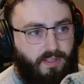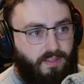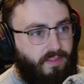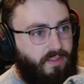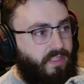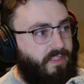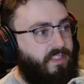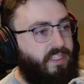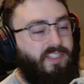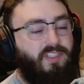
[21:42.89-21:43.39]

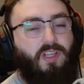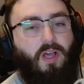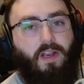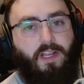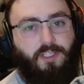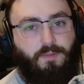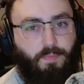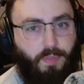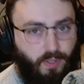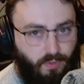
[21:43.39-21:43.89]
the
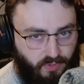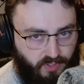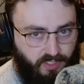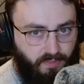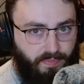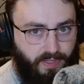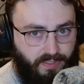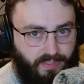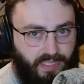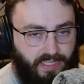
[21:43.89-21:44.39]
dishonest posts
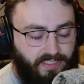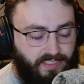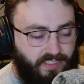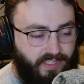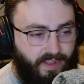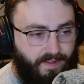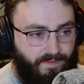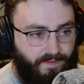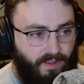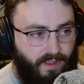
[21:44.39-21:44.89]
about that
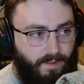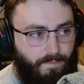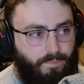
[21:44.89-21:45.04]
stuff.